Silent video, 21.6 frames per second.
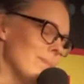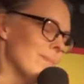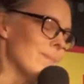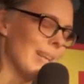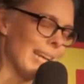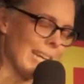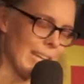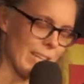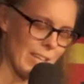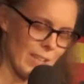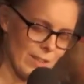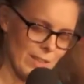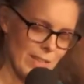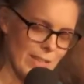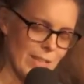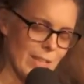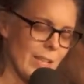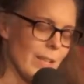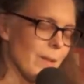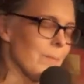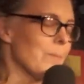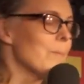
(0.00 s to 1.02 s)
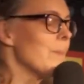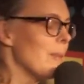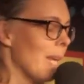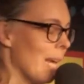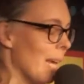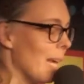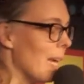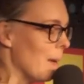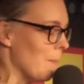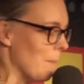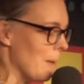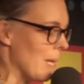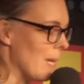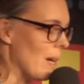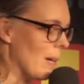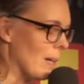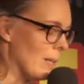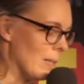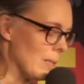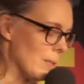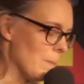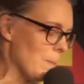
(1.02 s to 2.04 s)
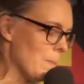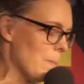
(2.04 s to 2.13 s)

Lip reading: Thank you. It hit me hard.